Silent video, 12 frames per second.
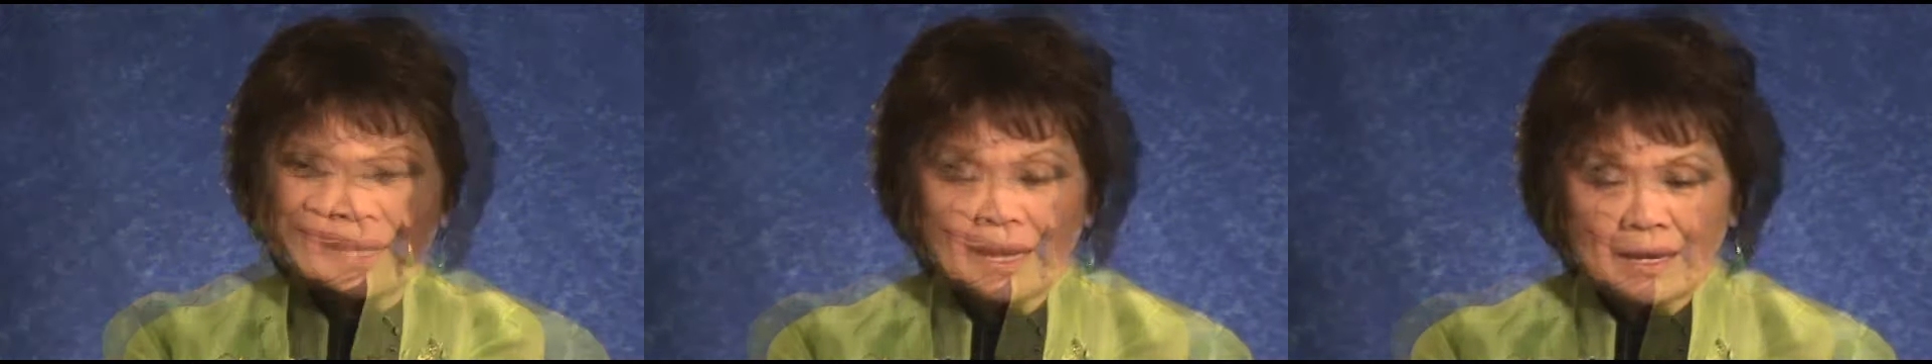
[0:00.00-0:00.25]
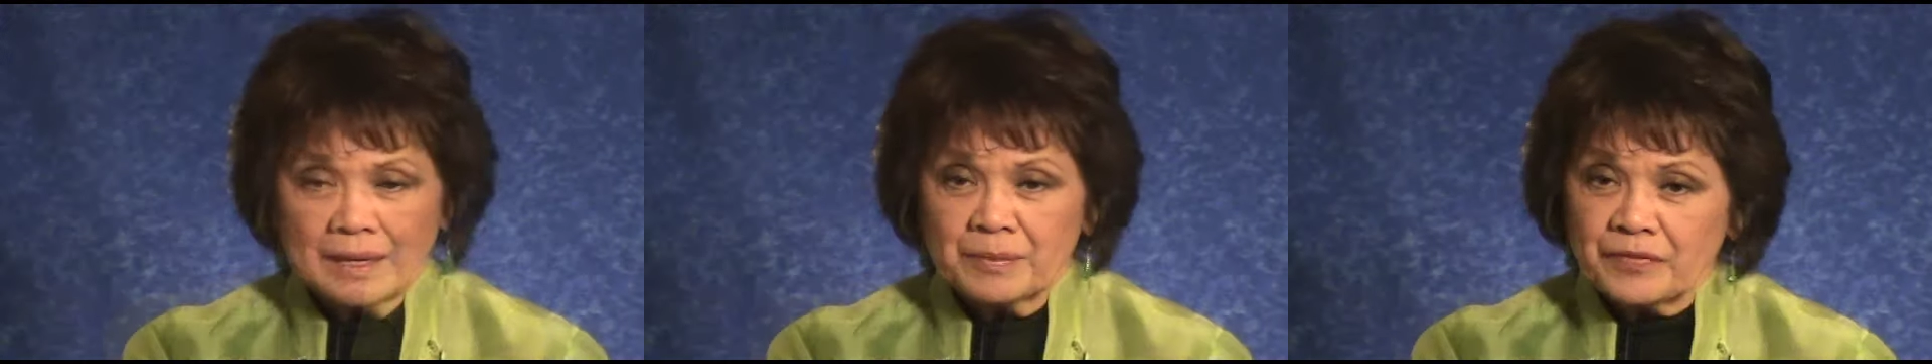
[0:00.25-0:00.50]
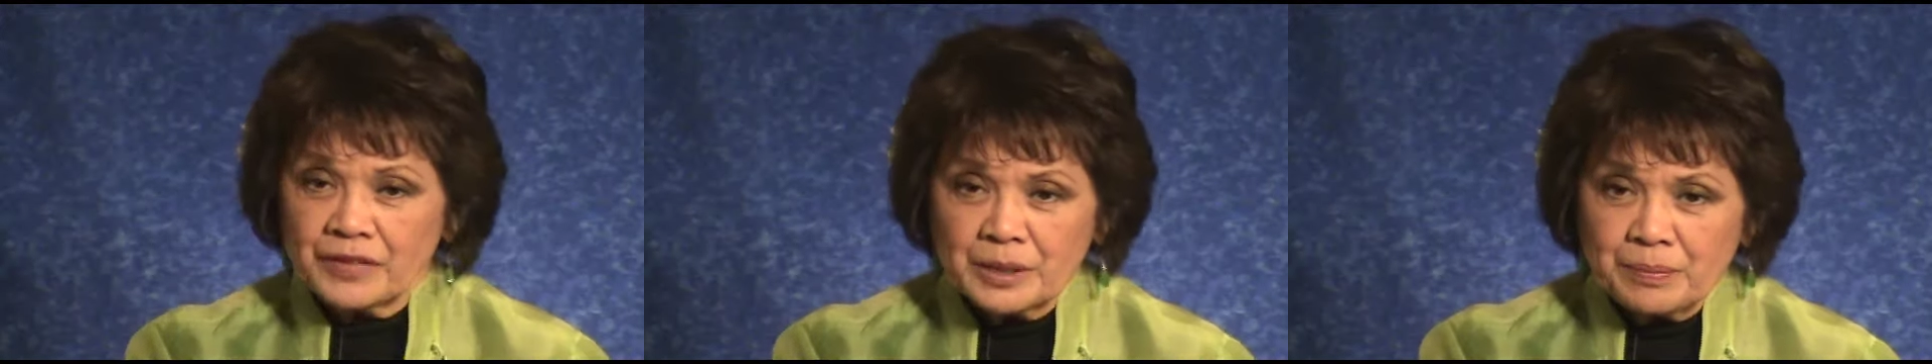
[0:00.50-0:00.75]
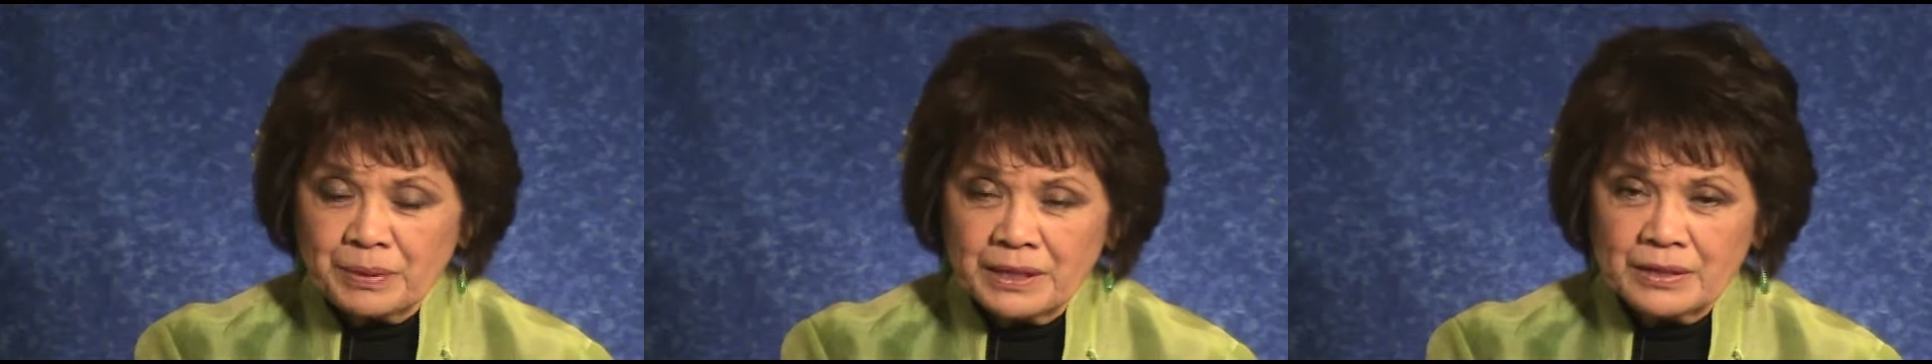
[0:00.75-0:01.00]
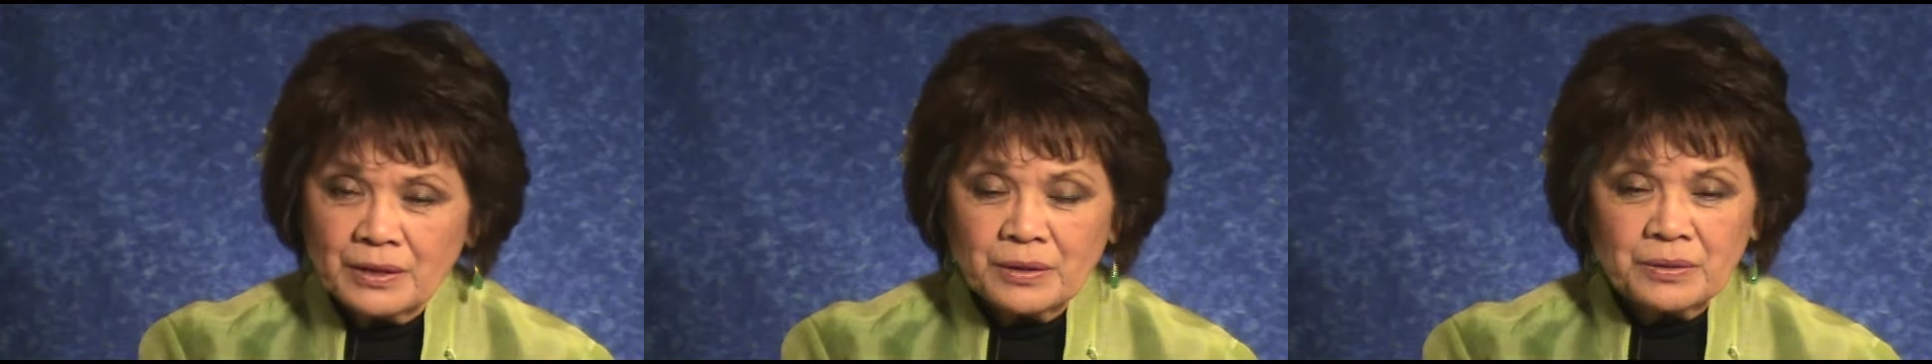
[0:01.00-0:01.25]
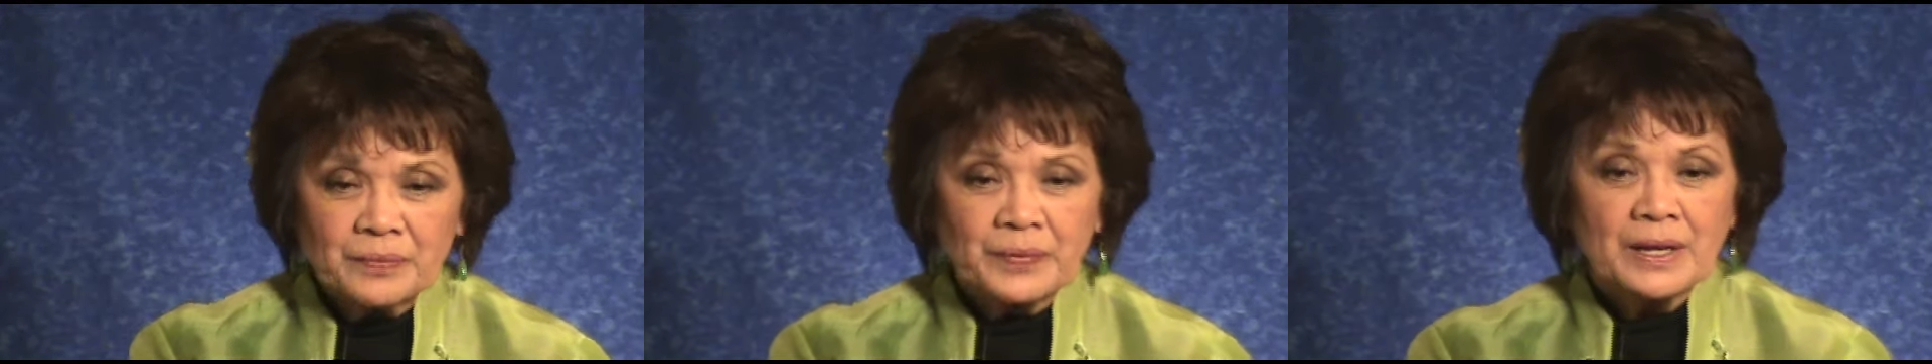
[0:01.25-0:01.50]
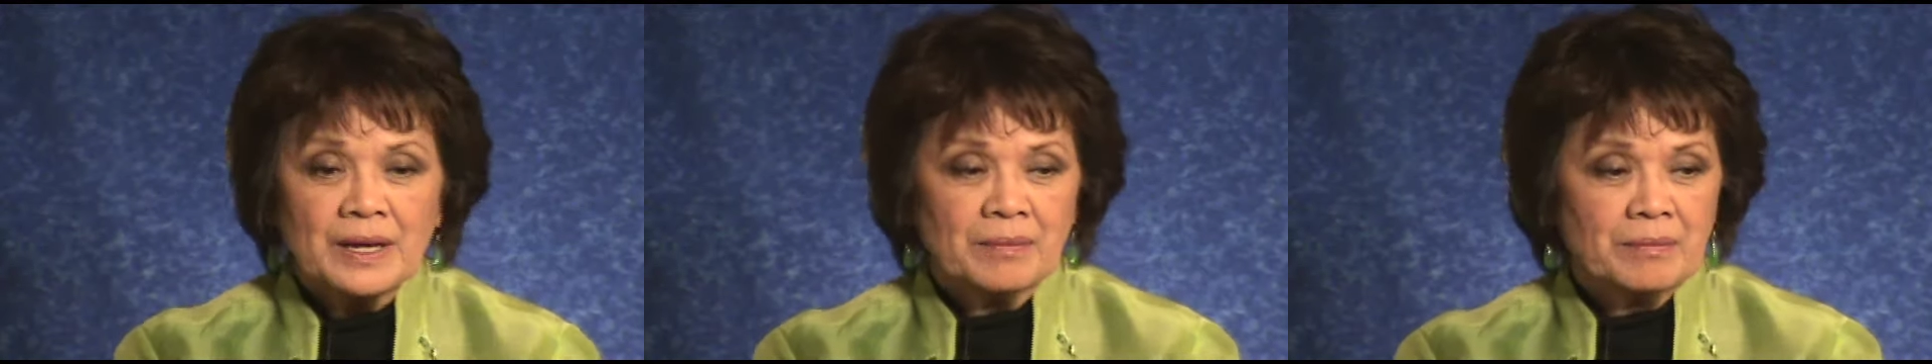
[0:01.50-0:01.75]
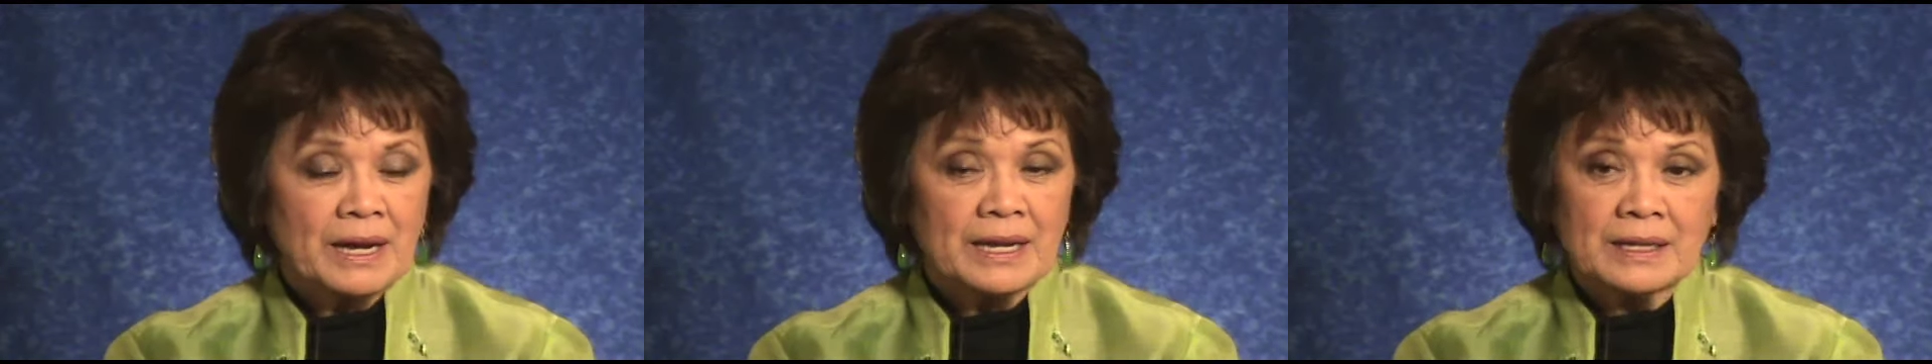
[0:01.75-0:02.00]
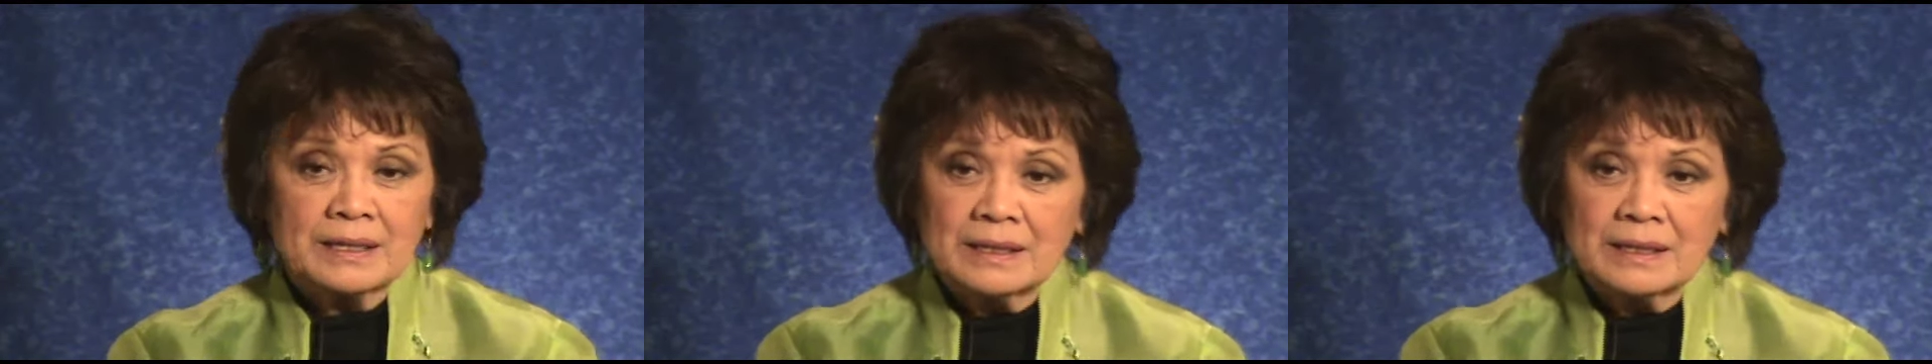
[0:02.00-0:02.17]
I'm Filipino. My